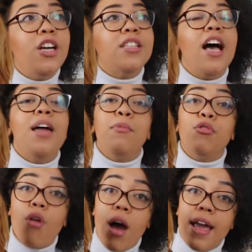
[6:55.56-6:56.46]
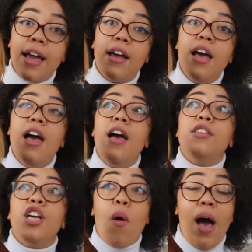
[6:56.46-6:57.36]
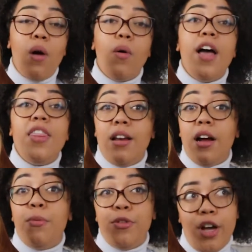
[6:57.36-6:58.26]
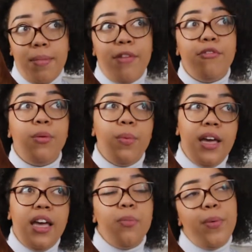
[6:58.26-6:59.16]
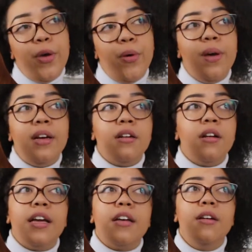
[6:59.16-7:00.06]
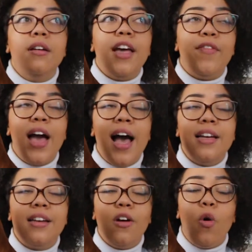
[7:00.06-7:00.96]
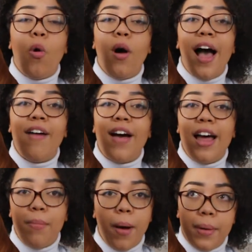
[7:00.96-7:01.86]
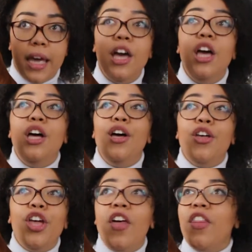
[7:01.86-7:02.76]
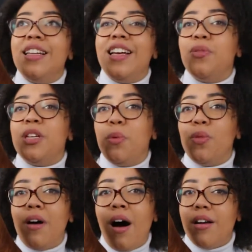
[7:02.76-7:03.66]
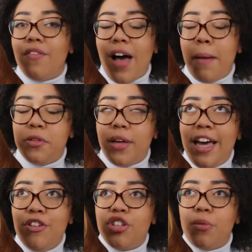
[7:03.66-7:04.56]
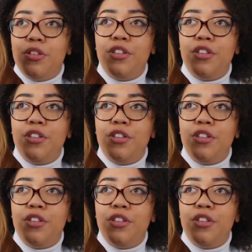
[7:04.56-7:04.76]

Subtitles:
because I heard him crying to go out. And then I took him out for a wee and a poo. And like, if you had or have had a puppy, you know, they just like to explore the garden for absolutely ages. So I was